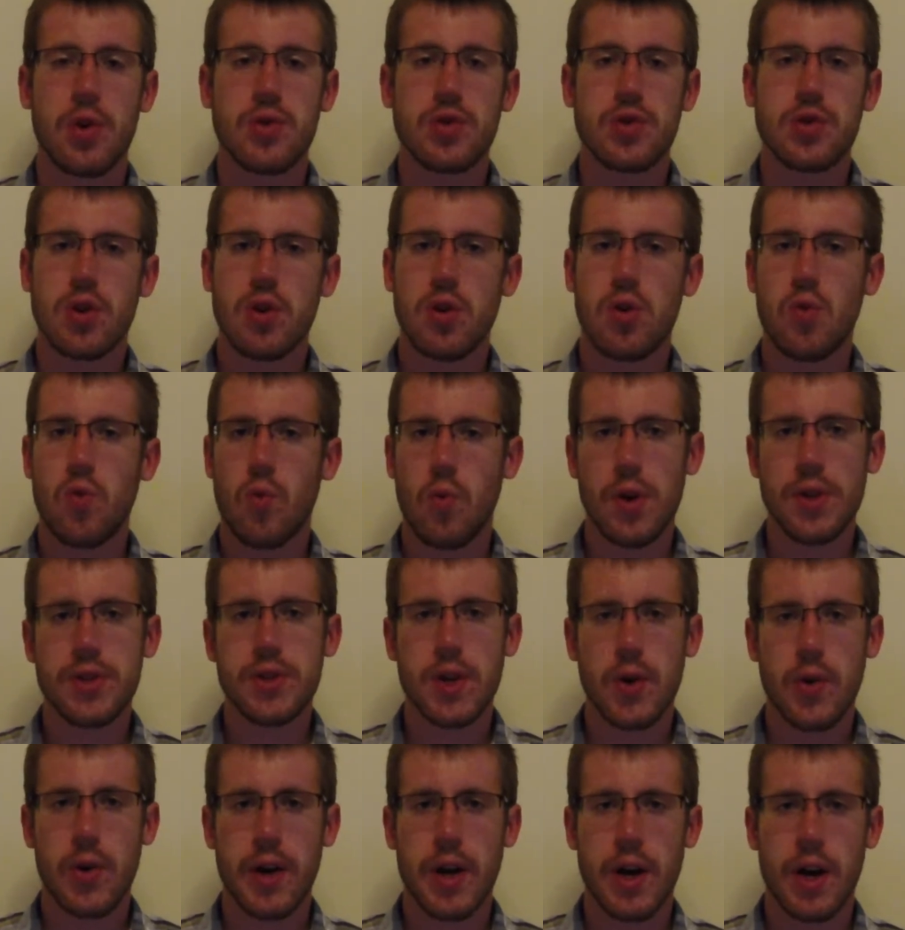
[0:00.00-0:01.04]
So what's
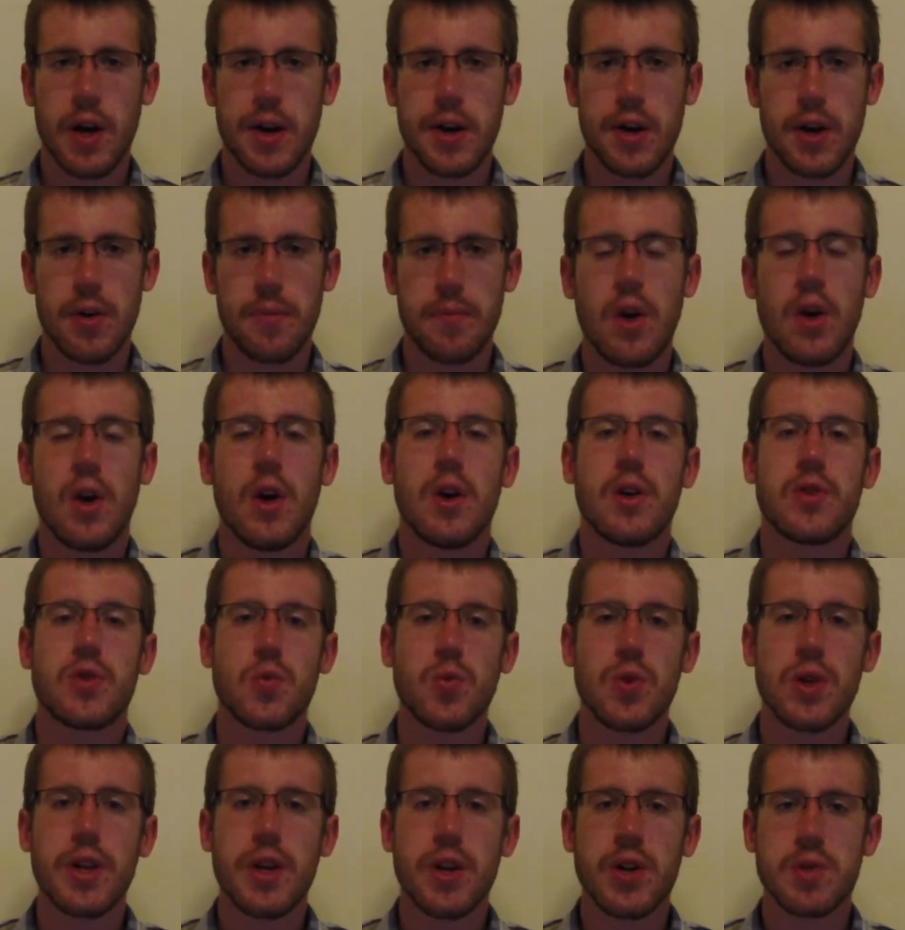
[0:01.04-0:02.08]
going on here?
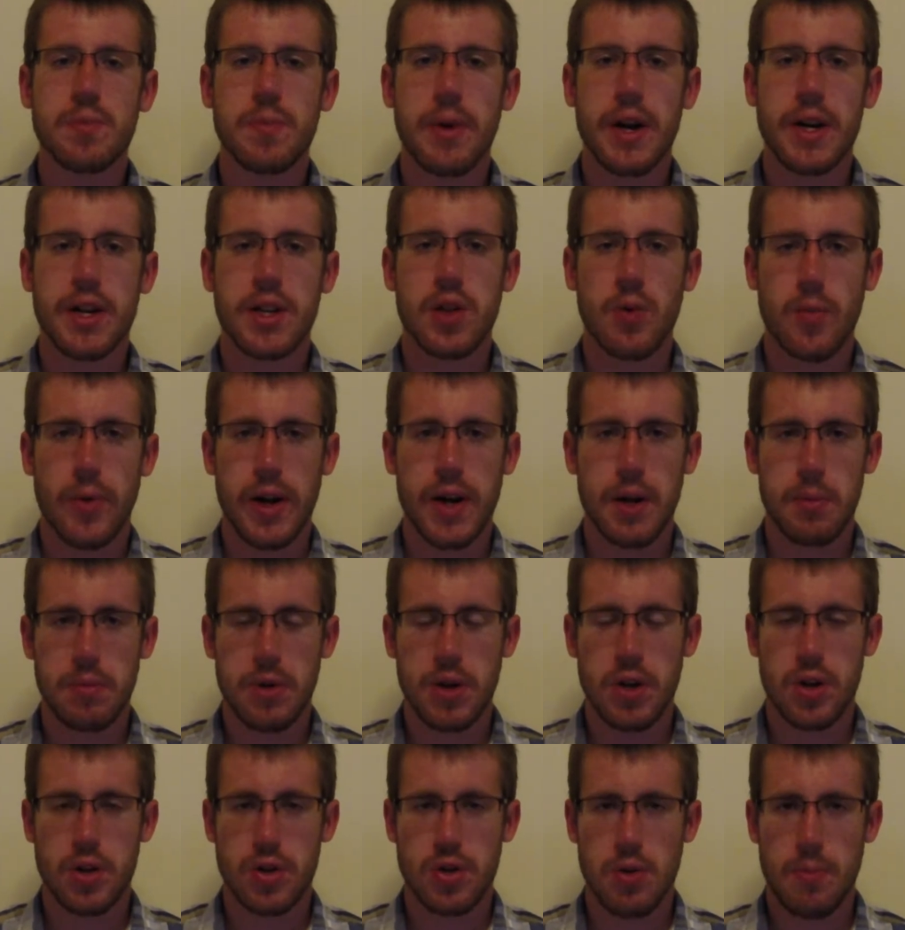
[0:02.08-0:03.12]
This really goes back to the way
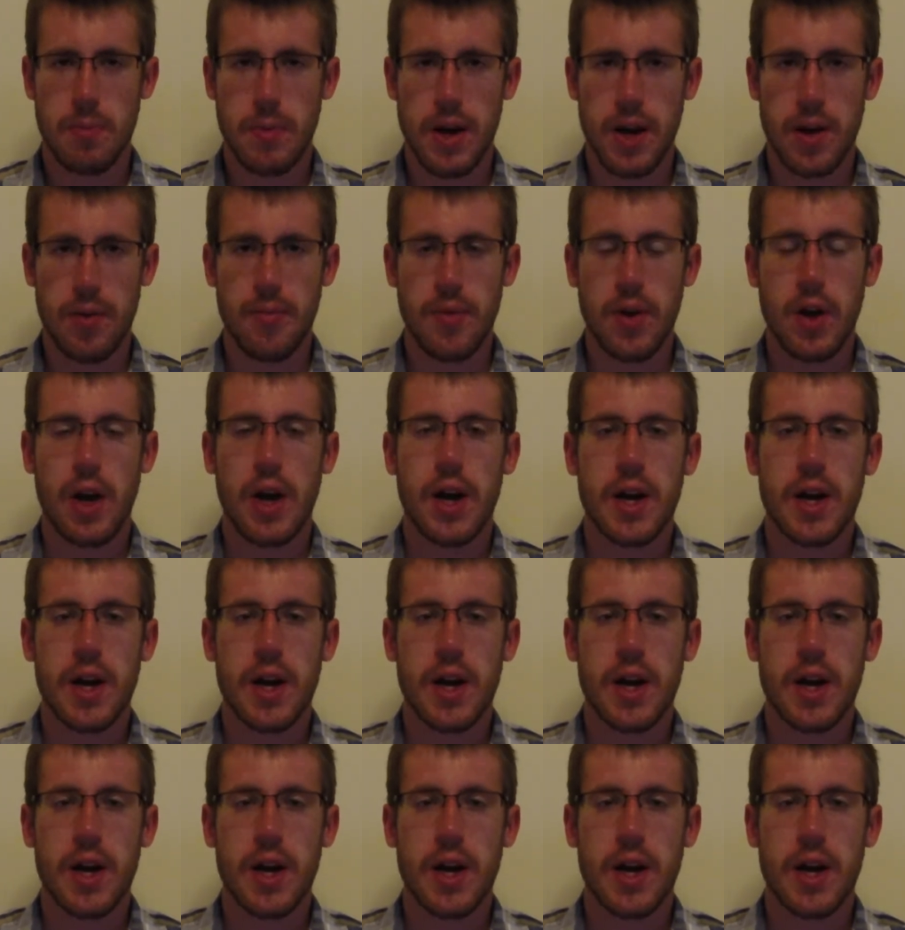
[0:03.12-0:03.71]
computers are made.